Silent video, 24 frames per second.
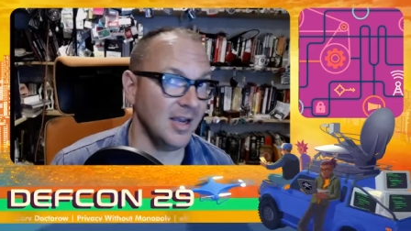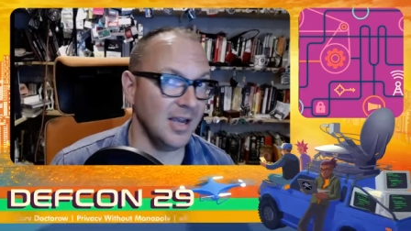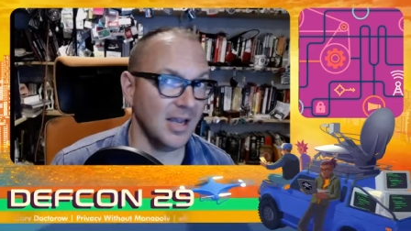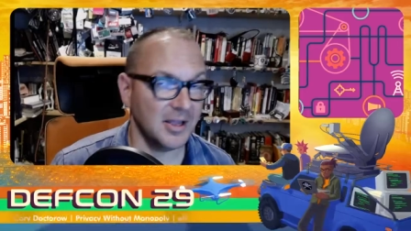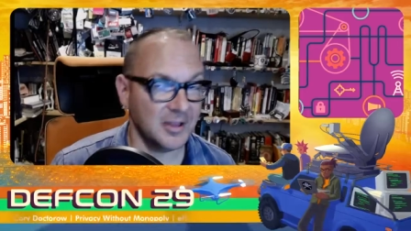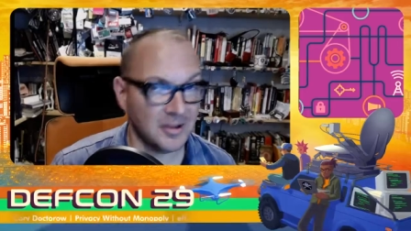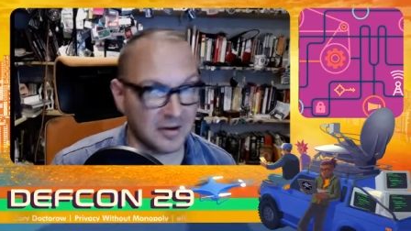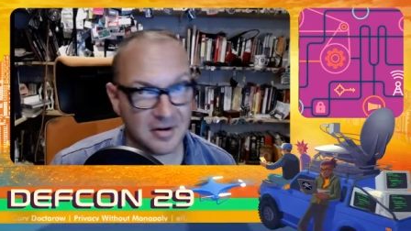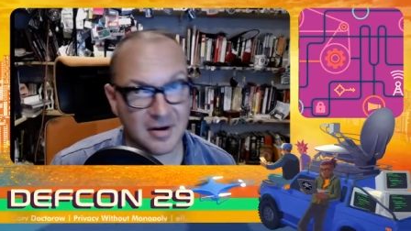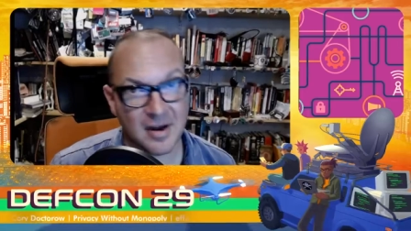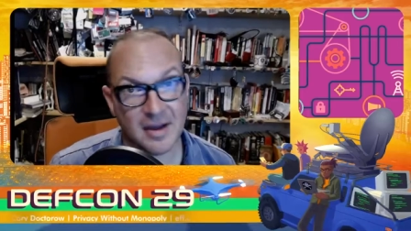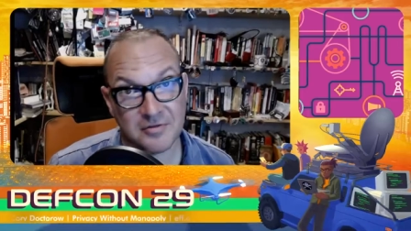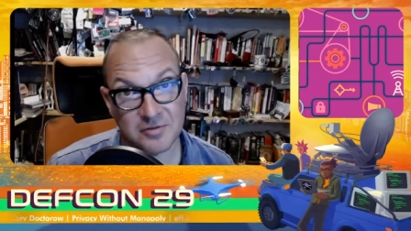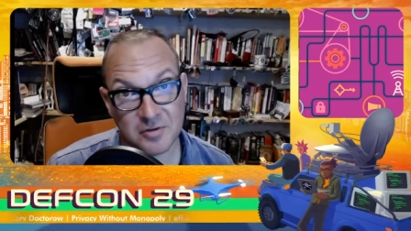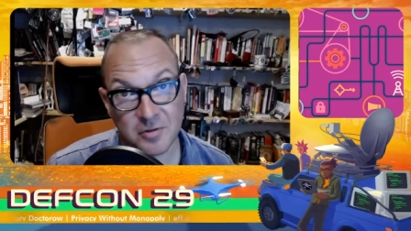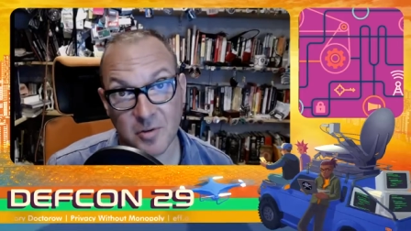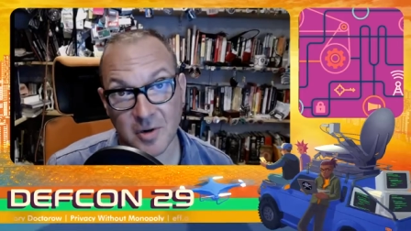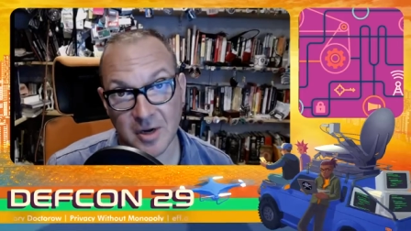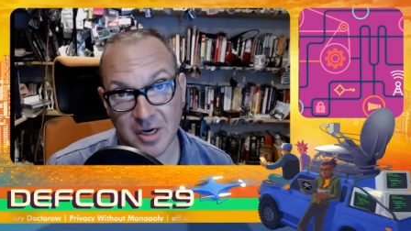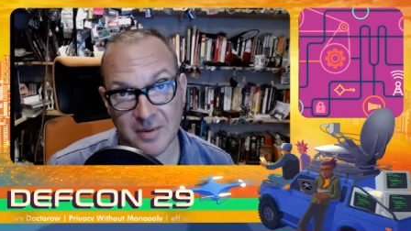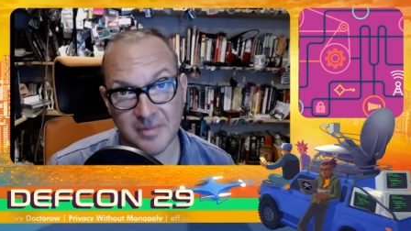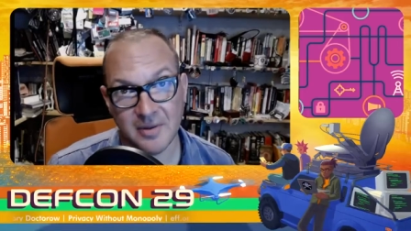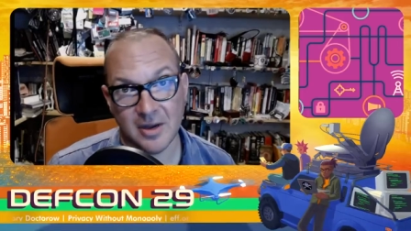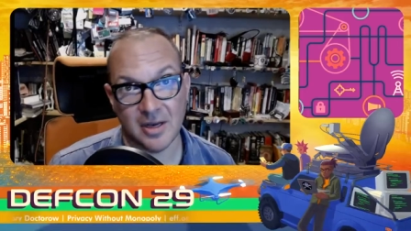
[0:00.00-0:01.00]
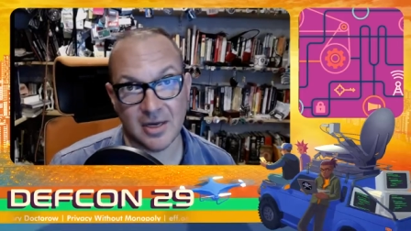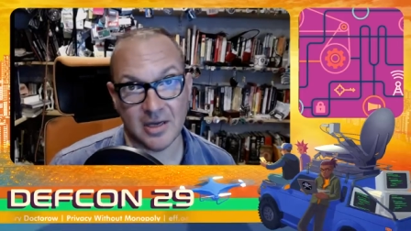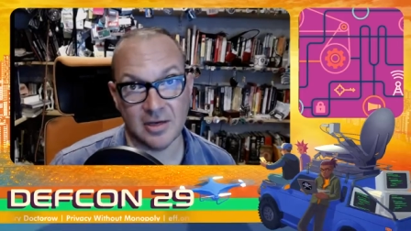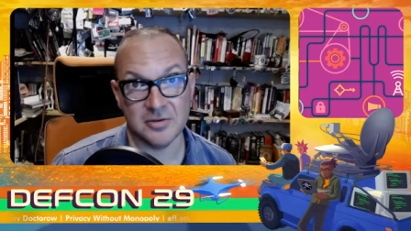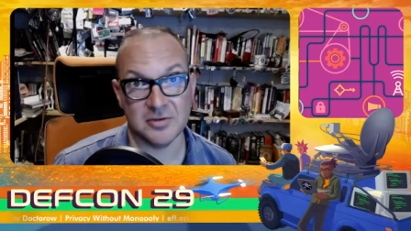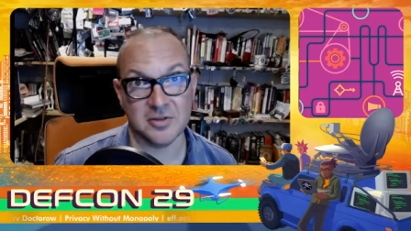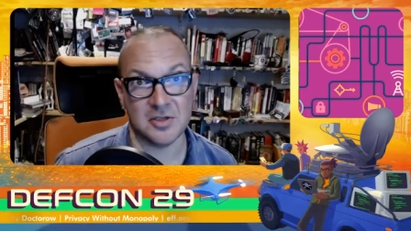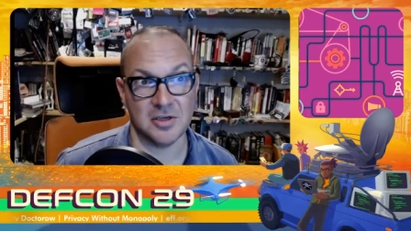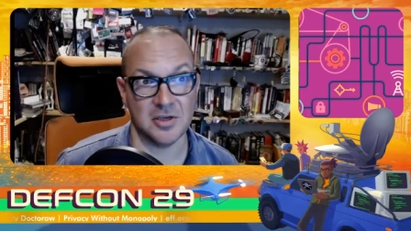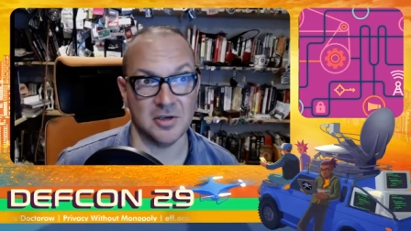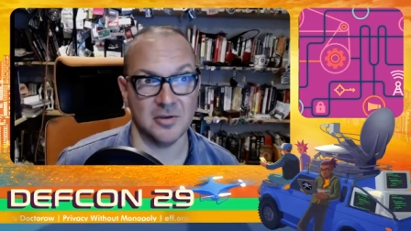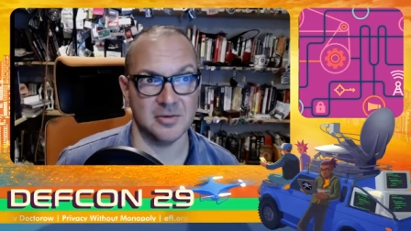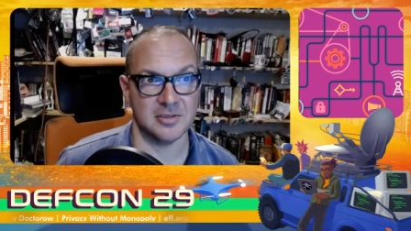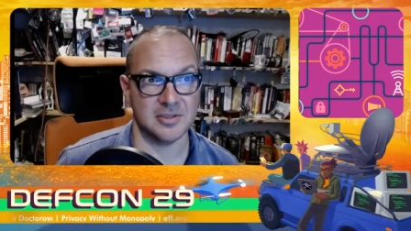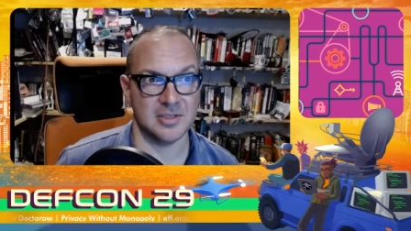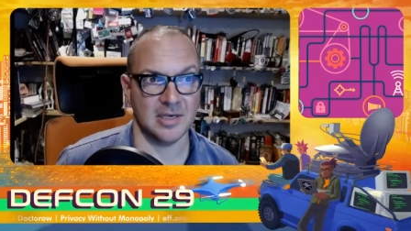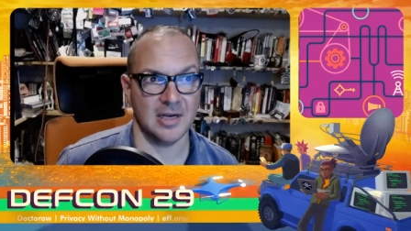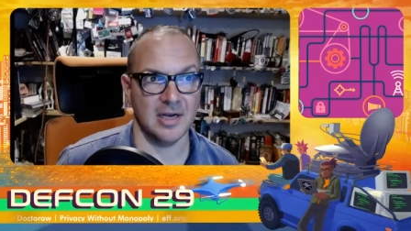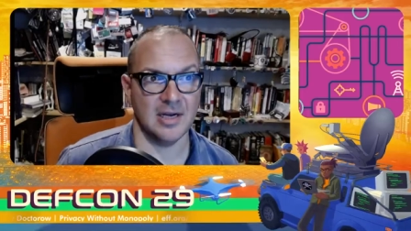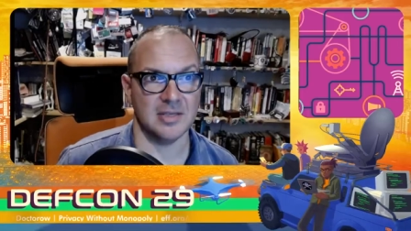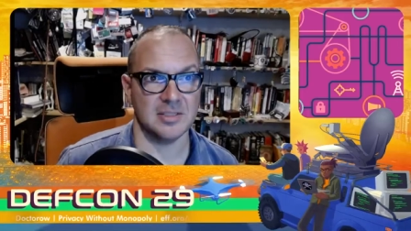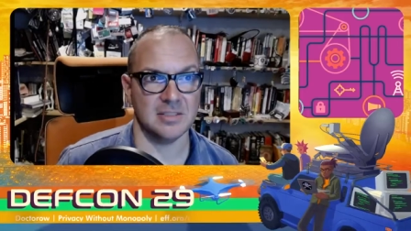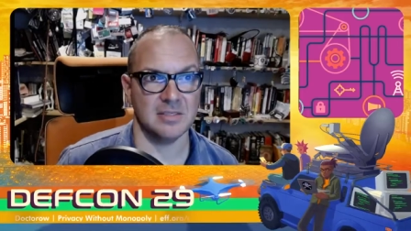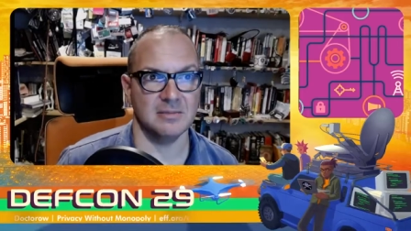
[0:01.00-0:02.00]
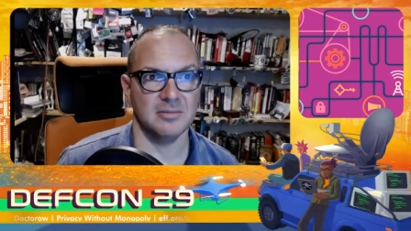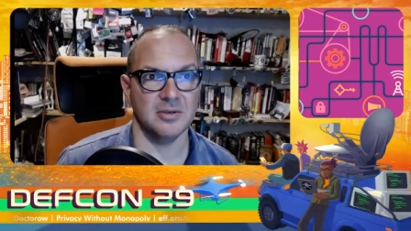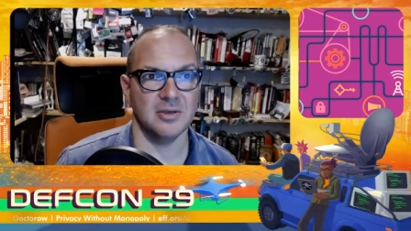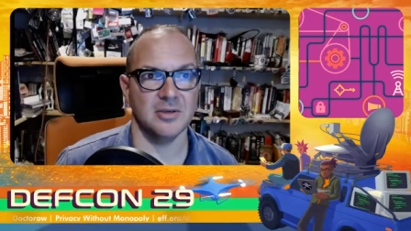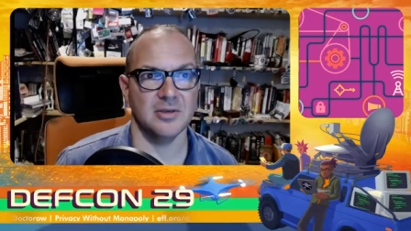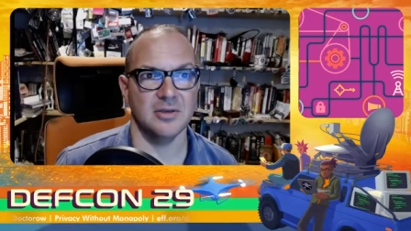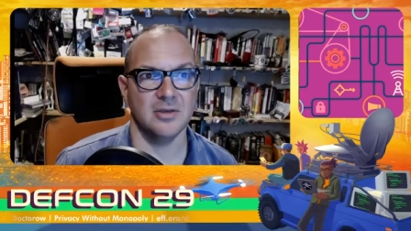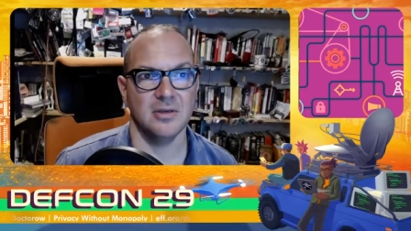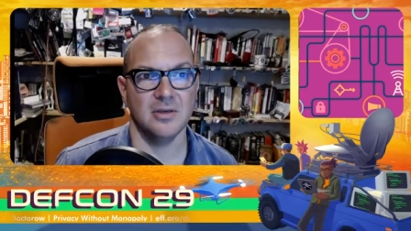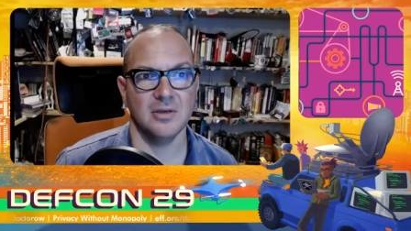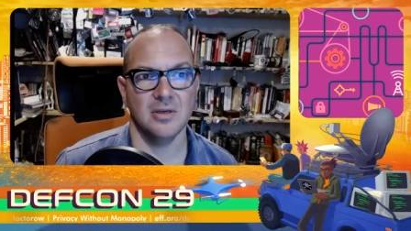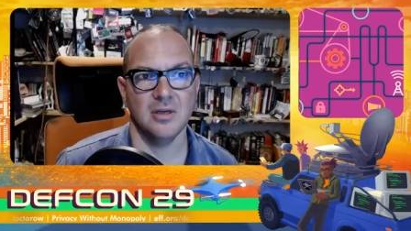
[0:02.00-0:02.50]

and they don't have to worry about losing you as a customer.